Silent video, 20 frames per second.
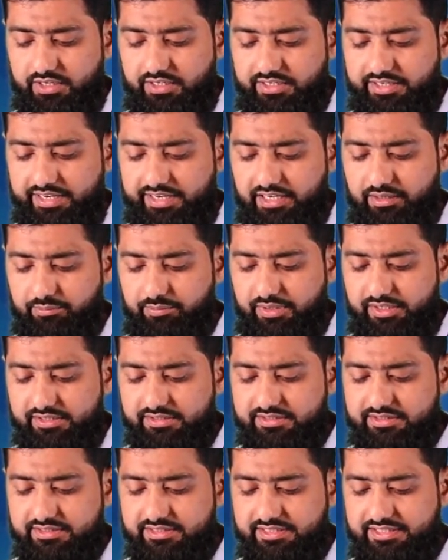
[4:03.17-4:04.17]
That
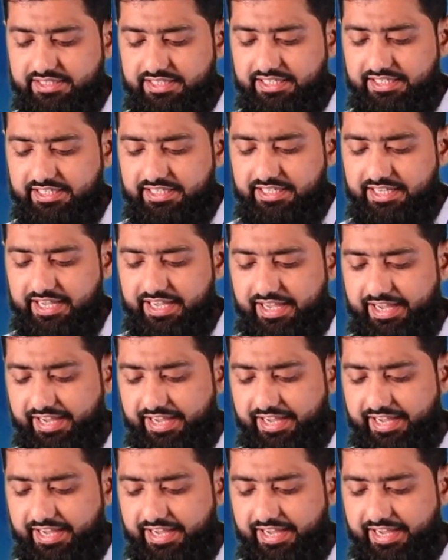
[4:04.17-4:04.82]
means th.